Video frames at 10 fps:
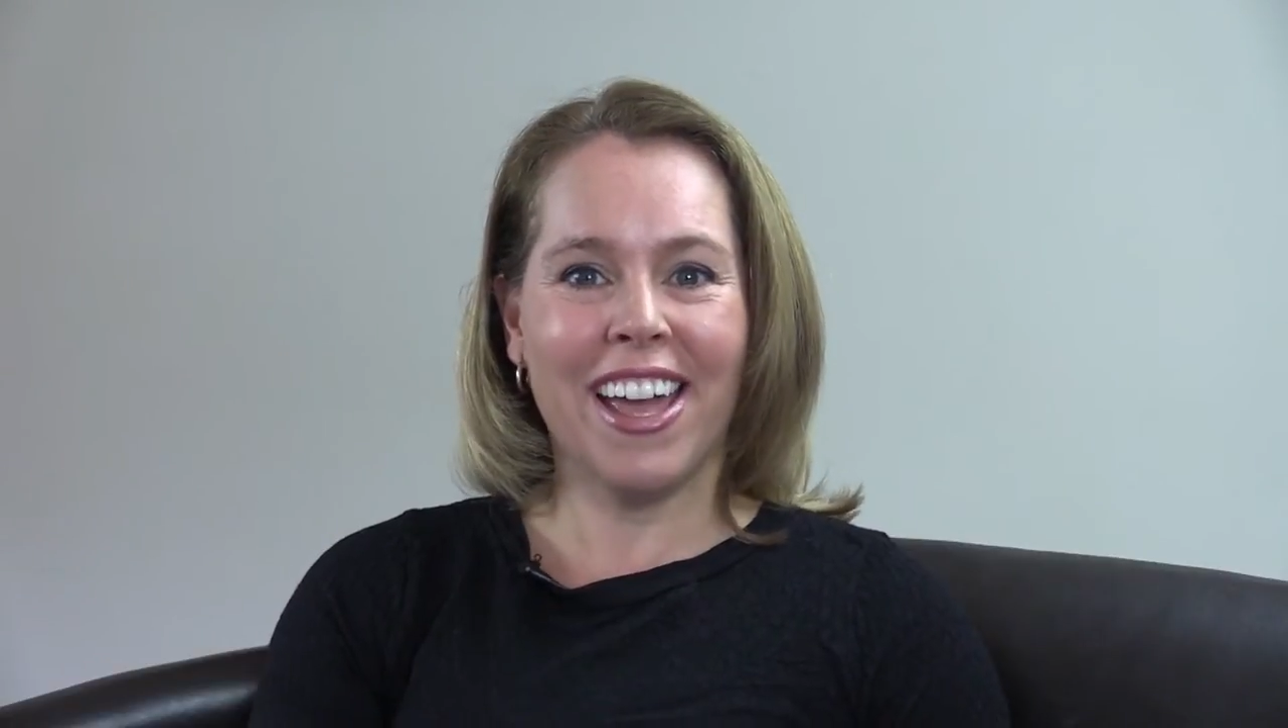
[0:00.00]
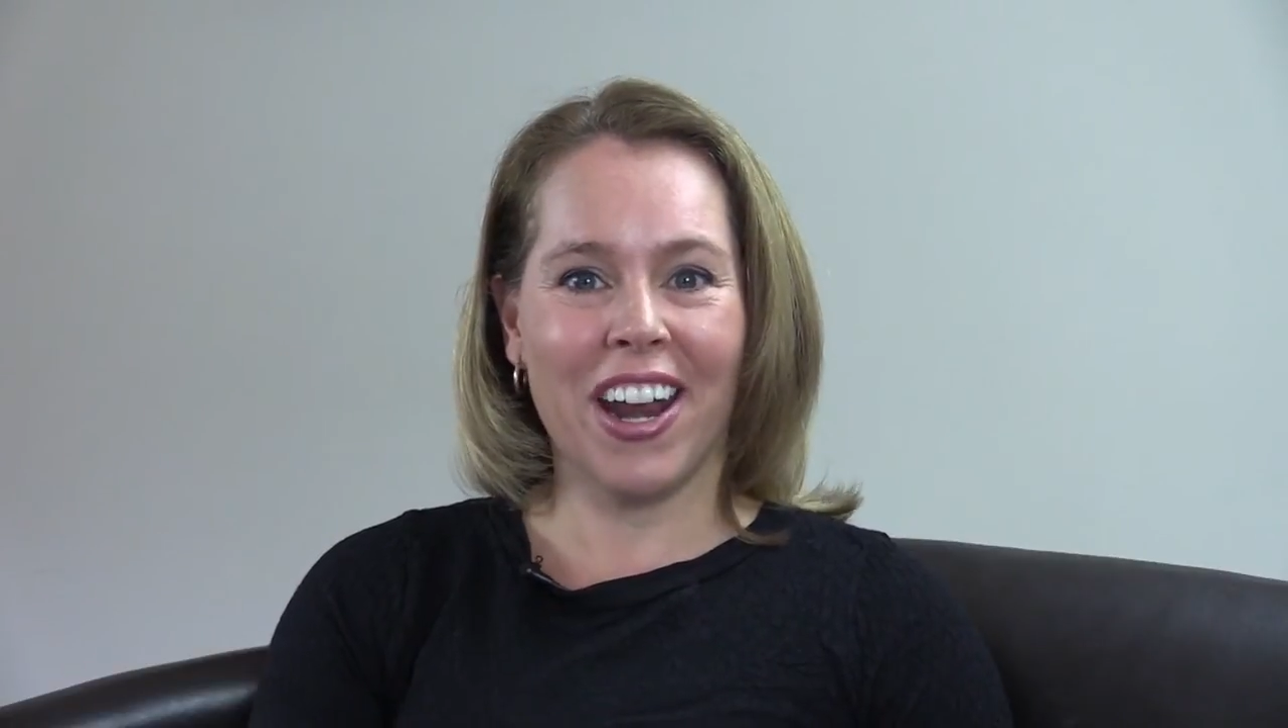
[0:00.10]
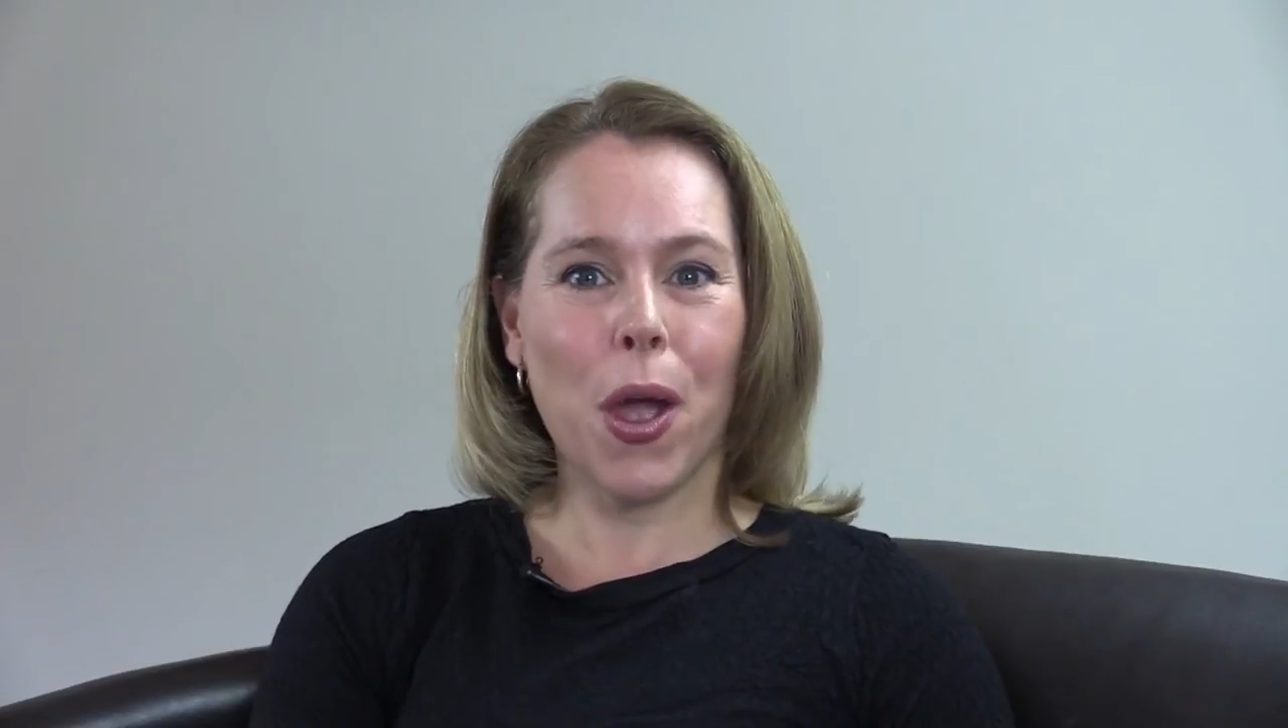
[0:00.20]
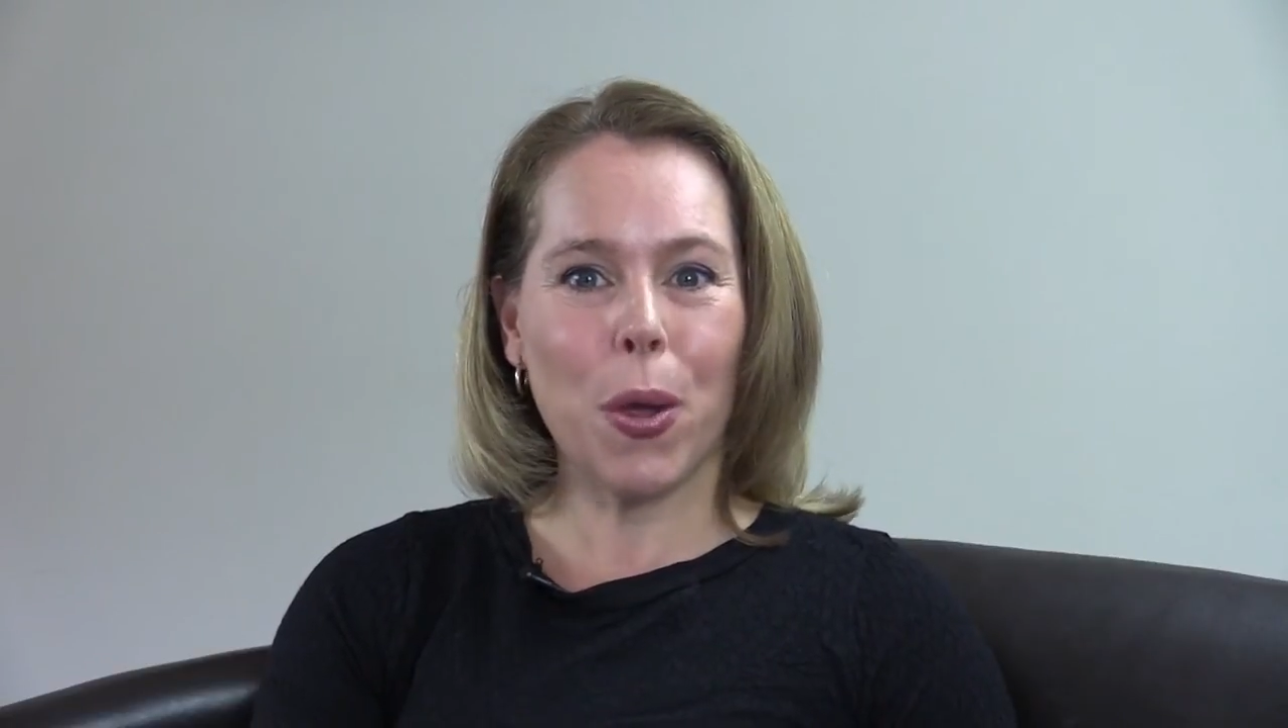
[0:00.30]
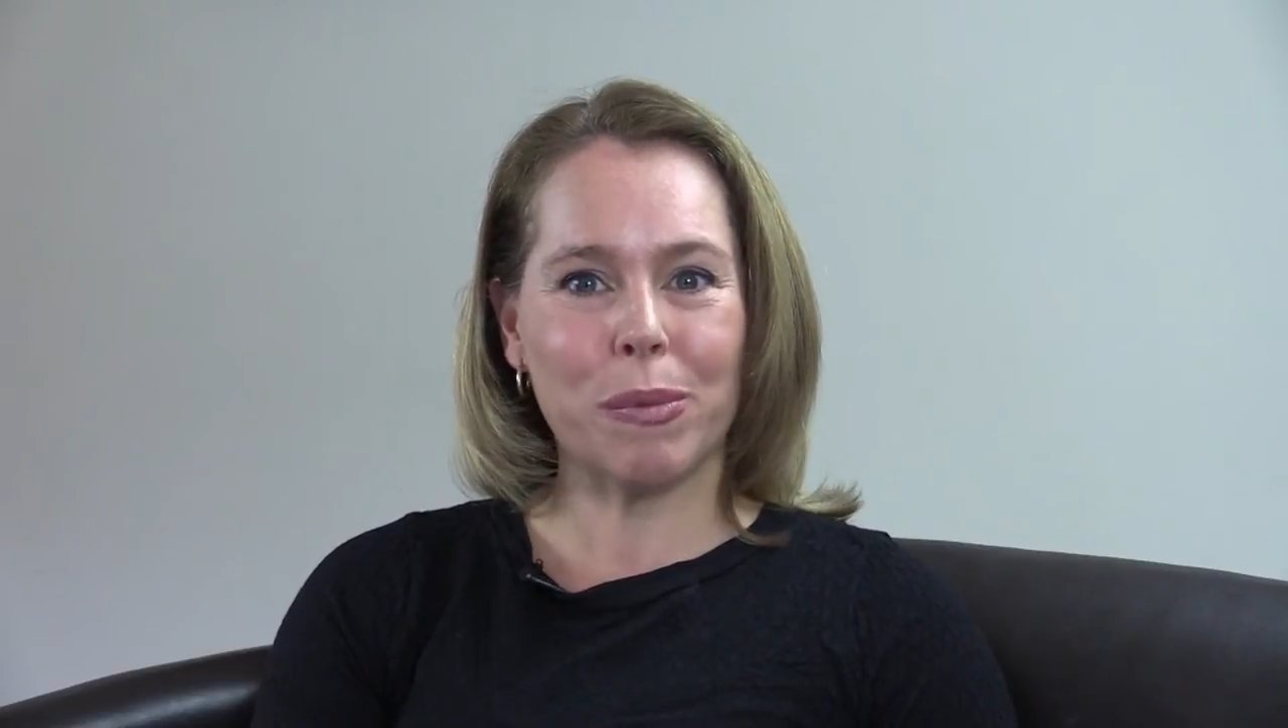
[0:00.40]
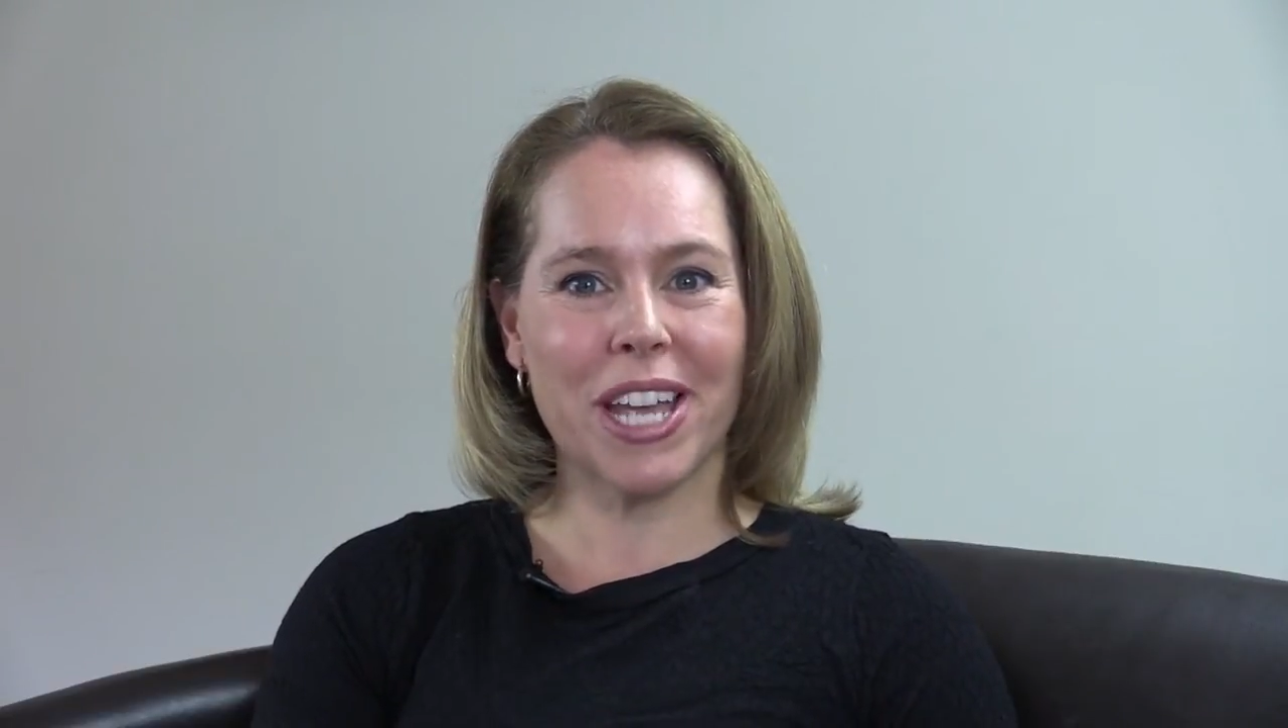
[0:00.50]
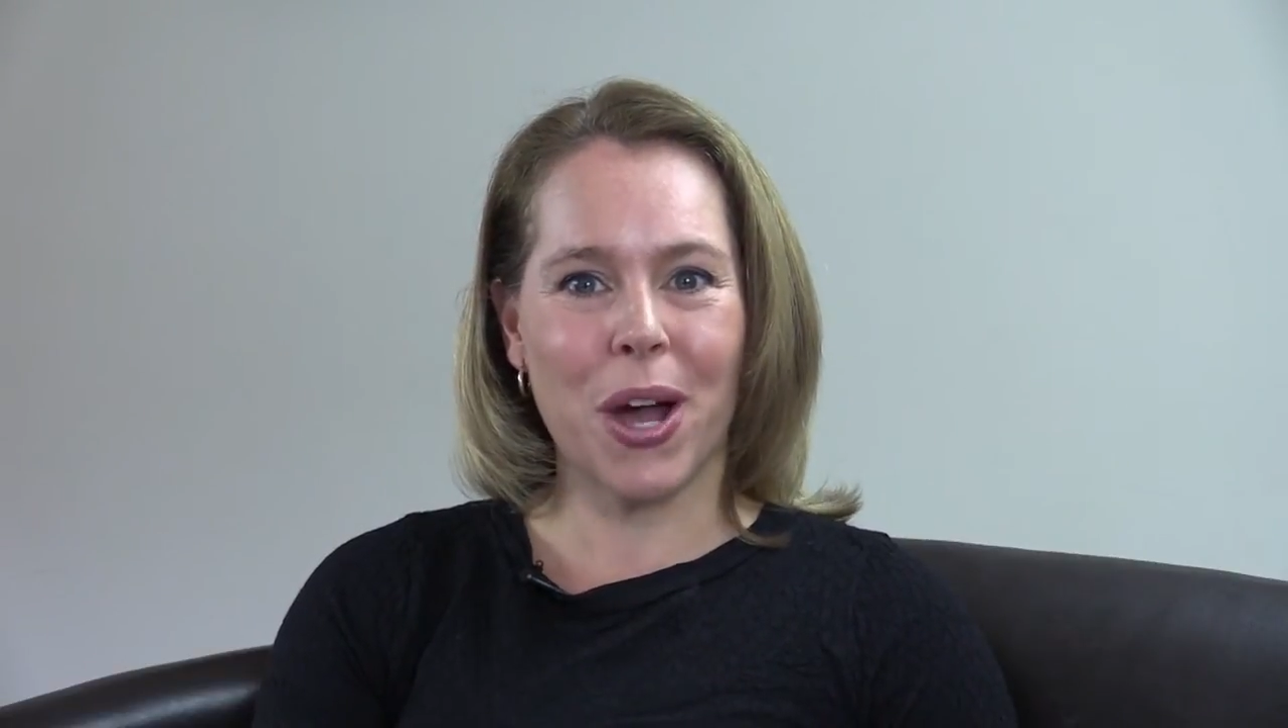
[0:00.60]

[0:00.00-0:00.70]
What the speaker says: and I hope to